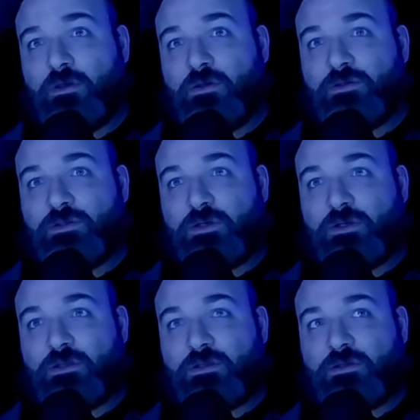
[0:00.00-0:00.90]
took
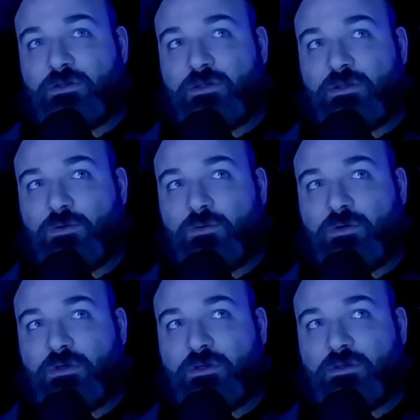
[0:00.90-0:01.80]
it into
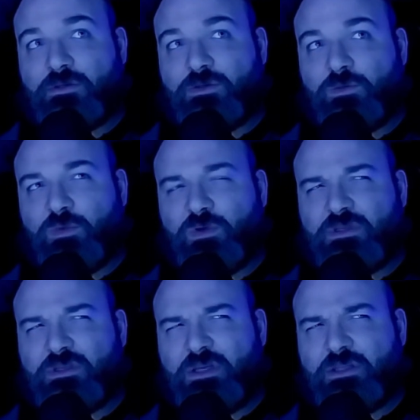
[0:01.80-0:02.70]
a super
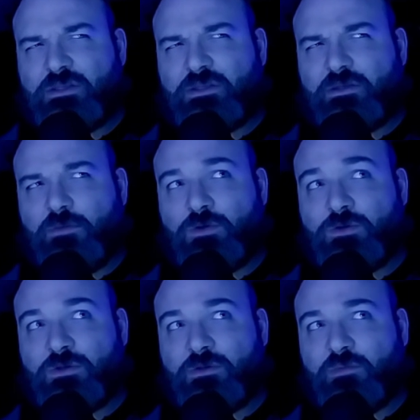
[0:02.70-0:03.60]
intense
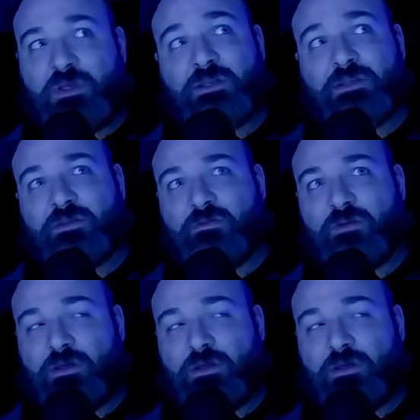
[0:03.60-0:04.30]
emotional place of